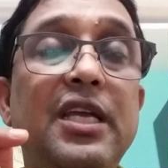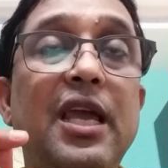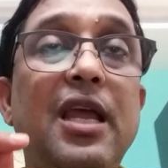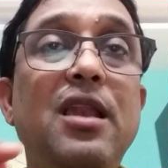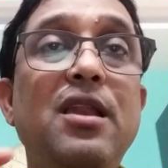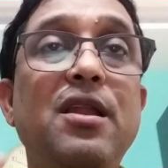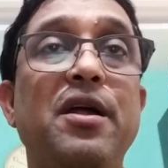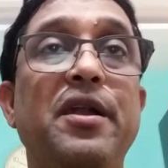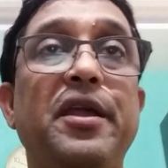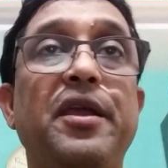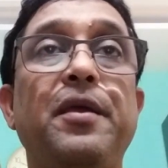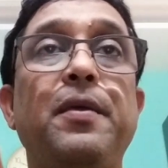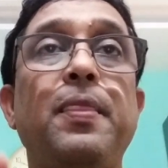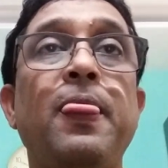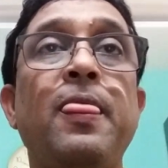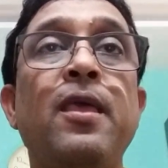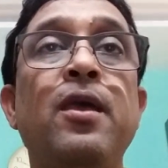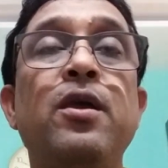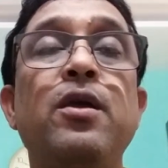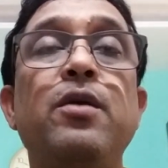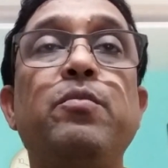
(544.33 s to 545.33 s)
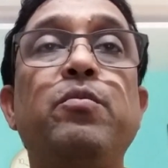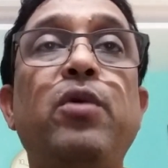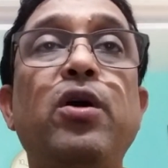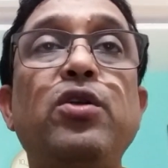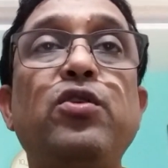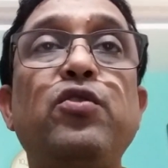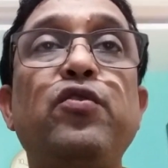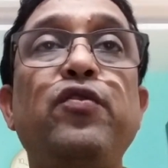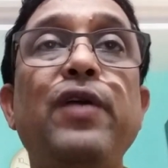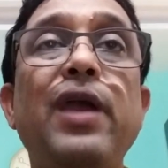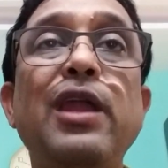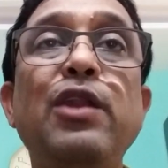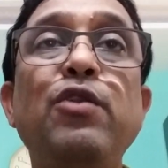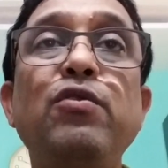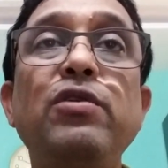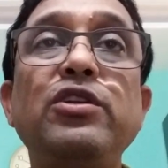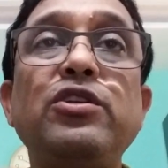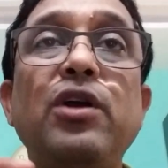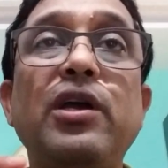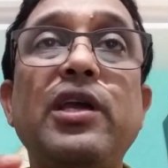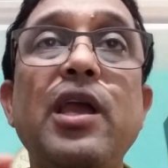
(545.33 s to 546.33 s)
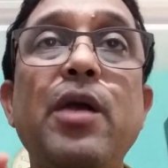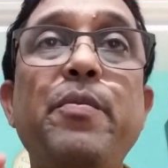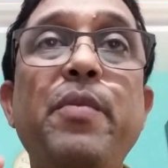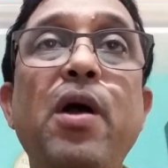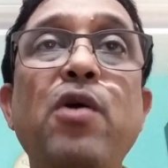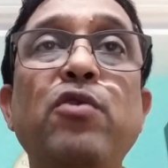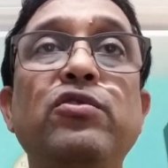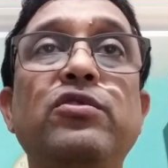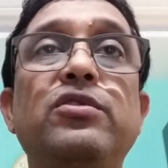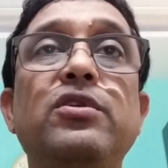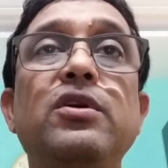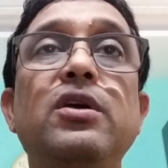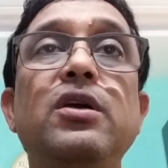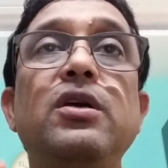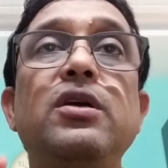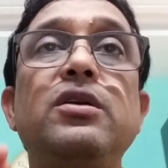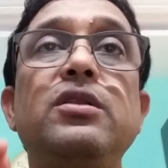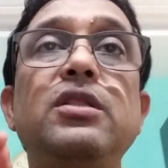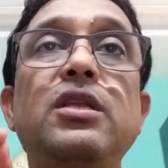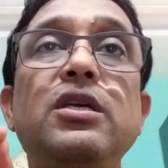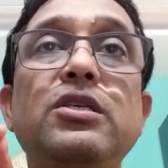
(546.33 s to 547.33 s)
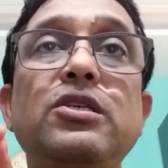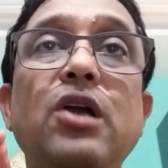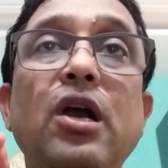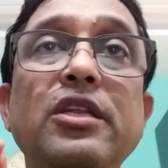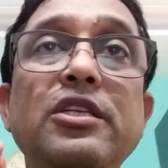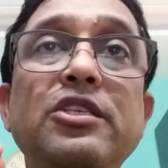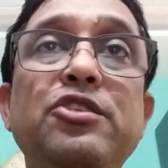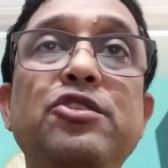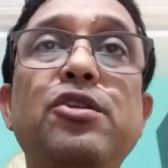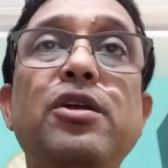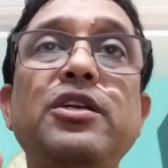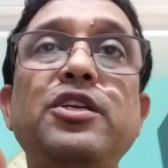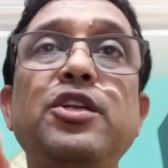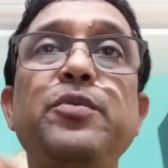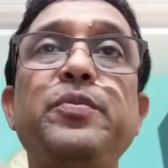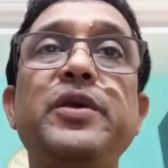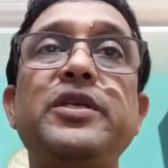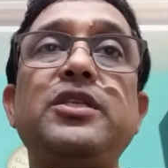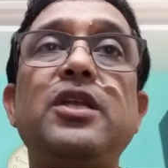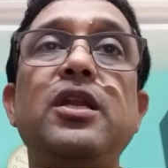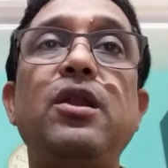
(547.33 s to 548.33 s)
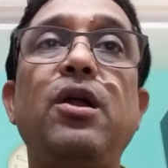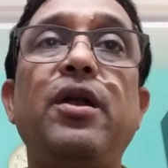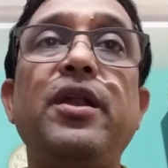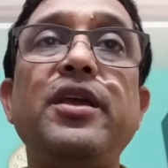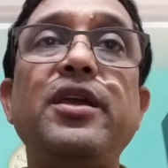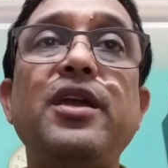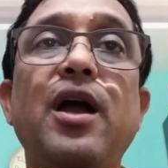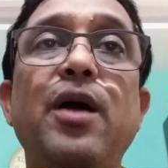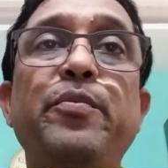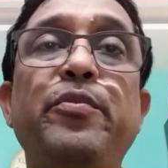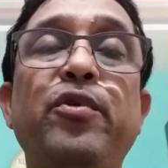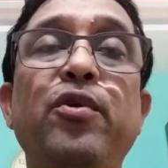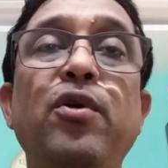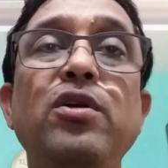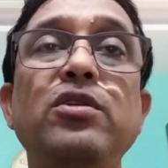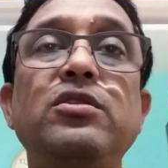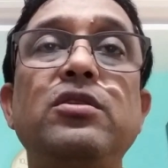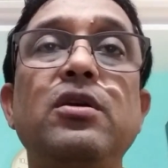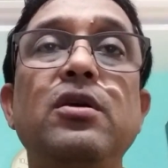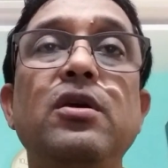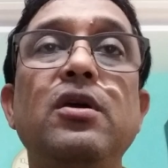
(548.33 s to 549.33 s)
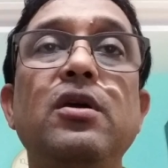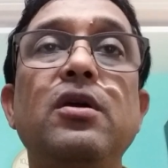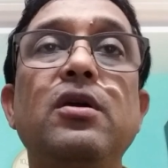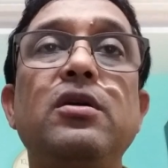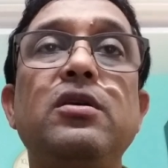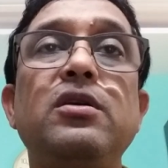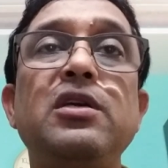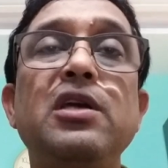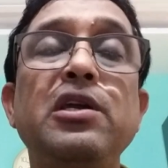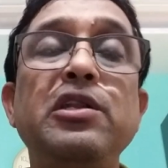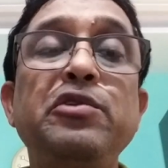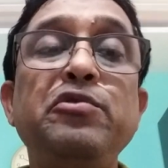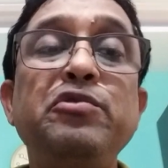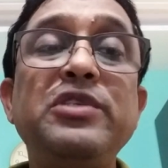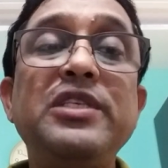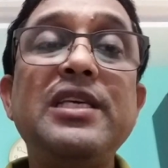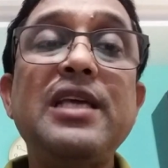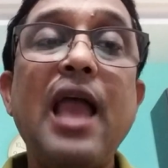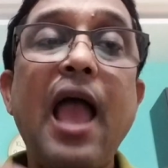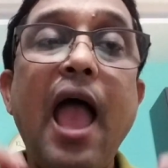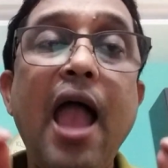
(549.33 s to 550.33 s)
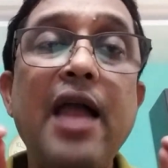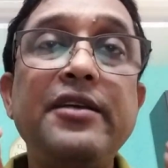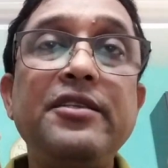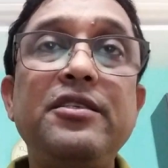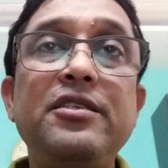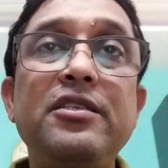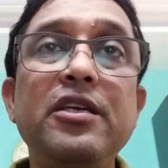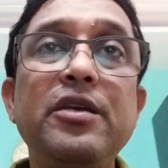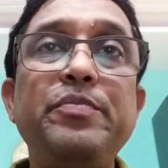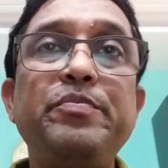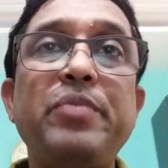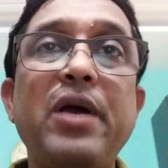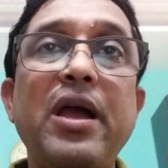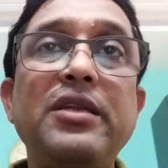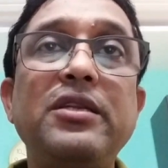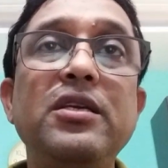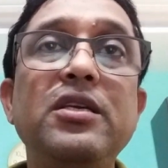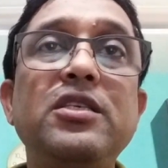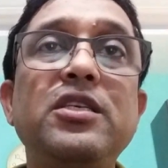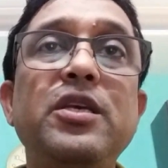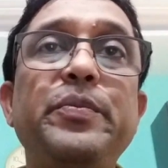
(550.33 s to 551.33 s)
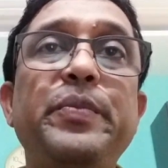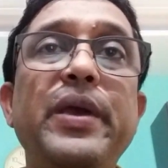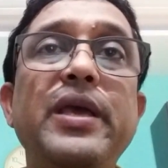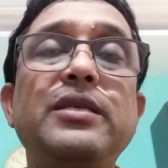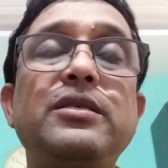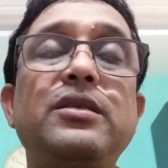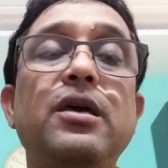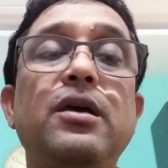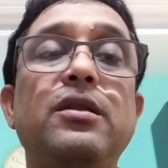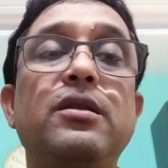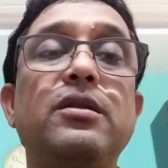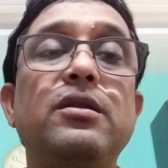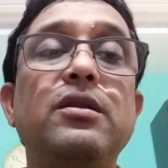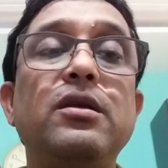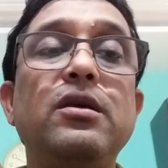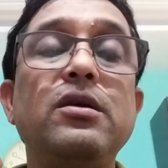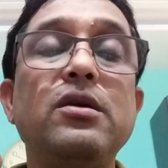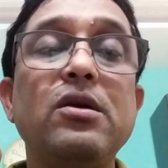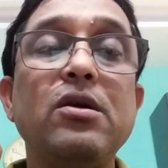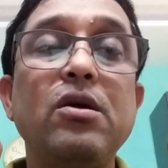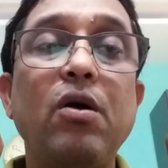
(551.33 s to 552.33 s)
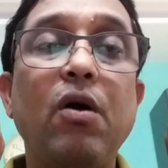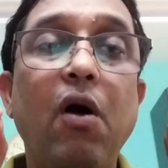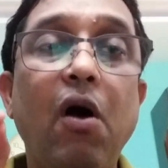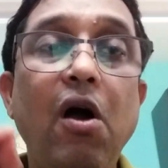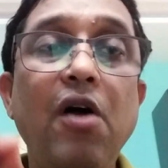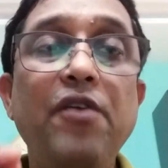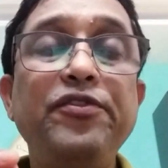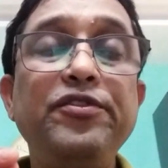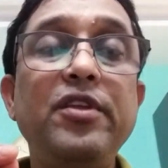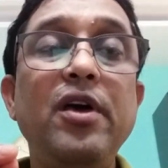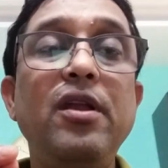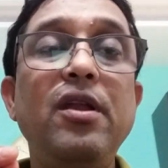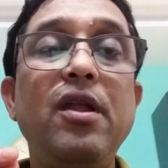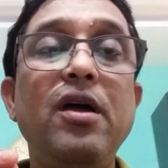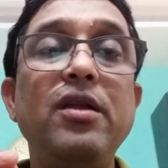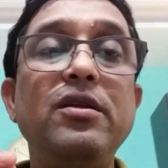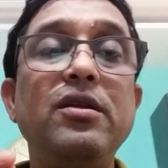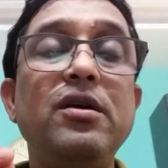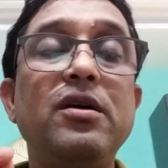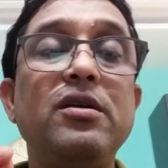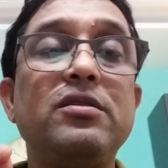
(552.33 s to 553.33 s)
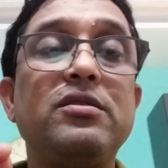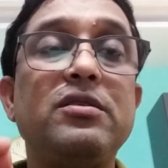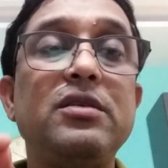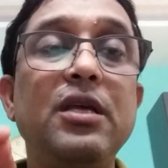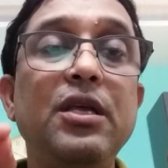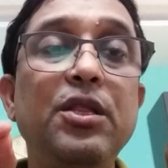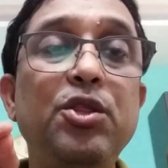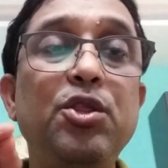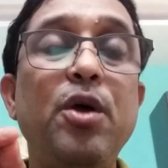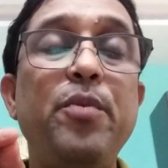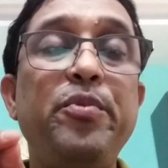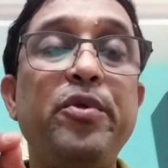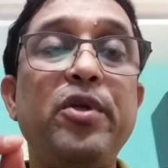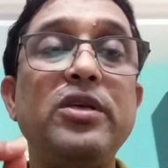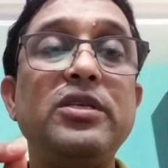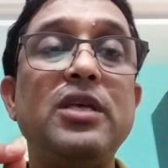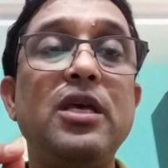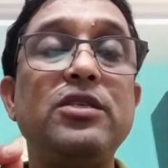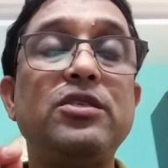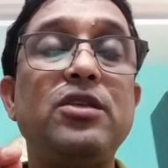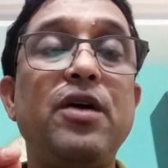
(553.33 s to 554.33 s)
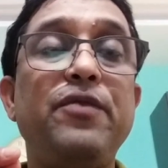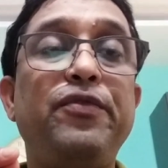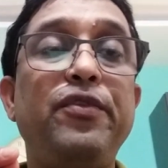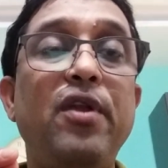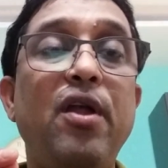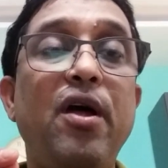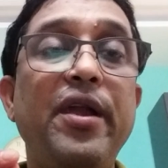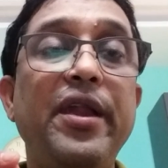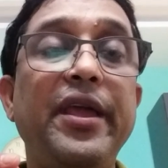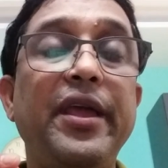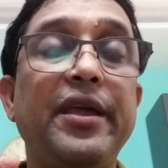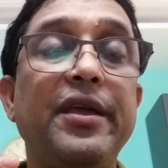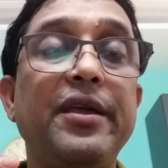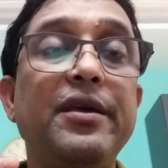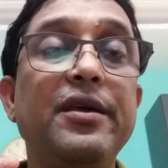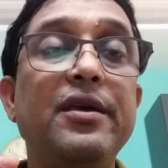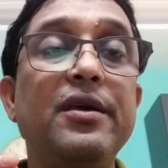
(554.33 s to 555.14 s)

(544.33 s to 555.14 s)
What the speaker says: and learning. But when we talk about the constructivist learning approach, here you see active participation of the learners in the process of learning